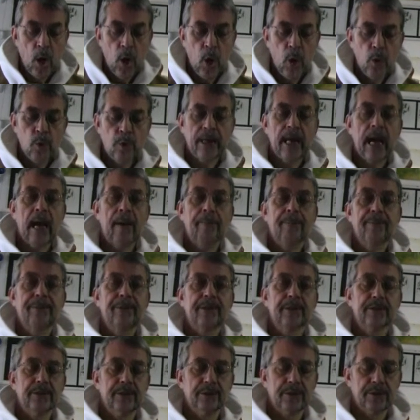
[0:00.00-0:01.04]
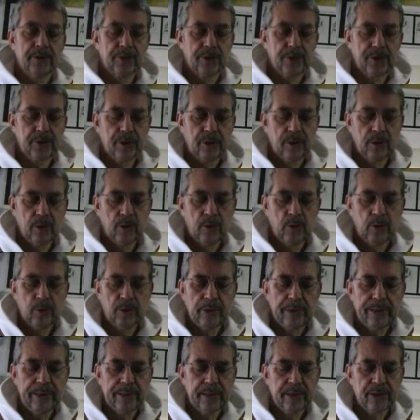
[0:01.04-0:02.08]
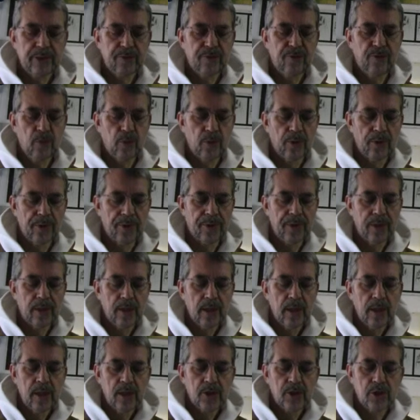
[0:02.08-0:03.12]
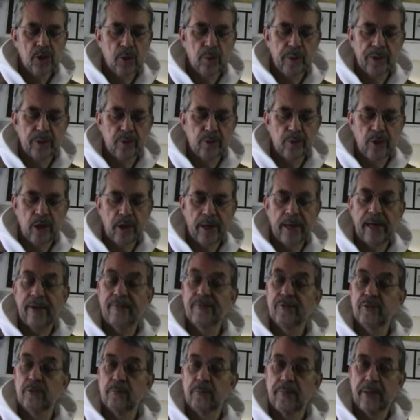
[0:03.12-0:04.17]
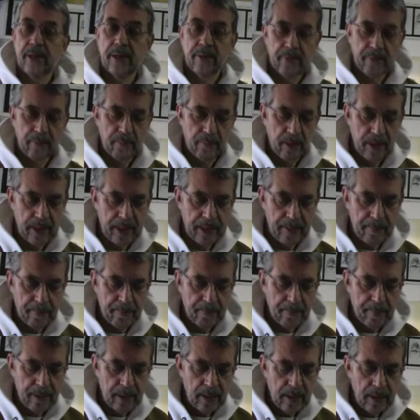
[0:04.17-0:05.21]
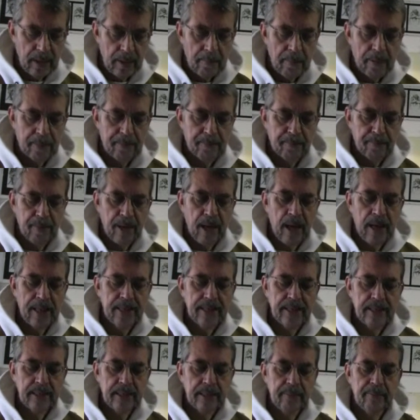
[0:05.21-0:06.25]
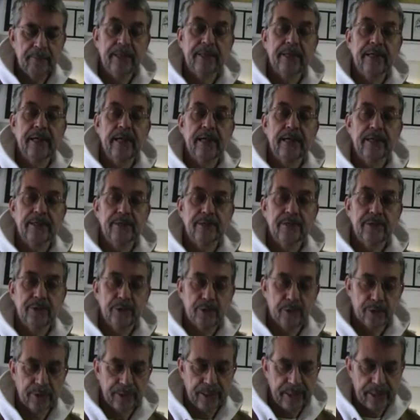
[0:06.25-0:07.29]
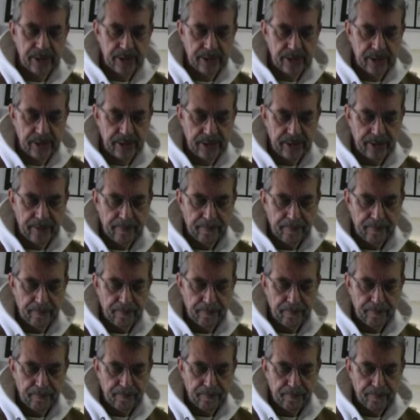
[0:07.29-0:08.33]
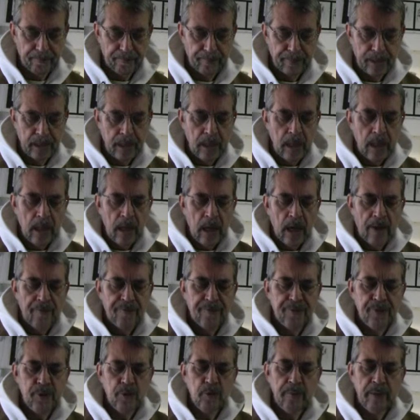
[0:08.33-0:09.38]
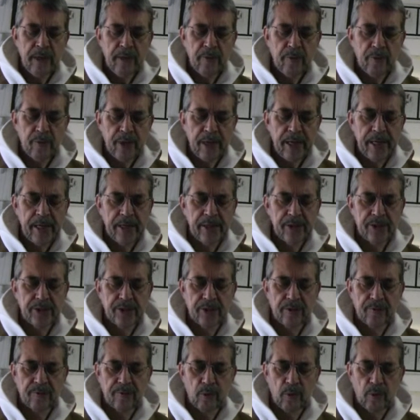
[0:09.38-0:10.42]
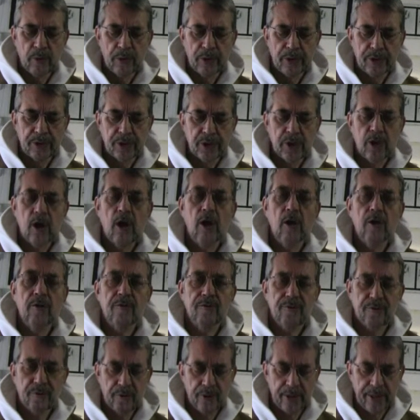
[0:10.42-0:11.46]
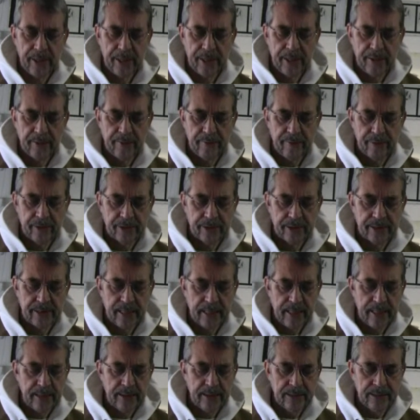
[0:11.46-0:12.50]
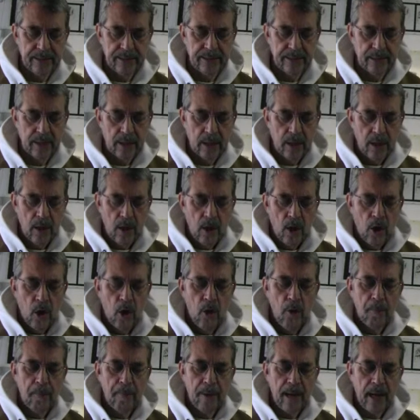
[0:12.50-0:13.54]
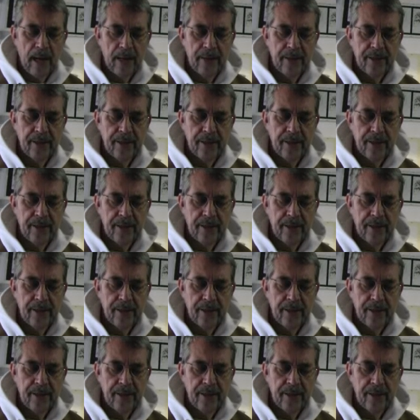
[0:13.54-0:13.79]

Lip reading: O captains who lead us forth so we do not have to bear the blame, but blindly beget your destiny. A few may raise their voice, call for ignorance to end, hope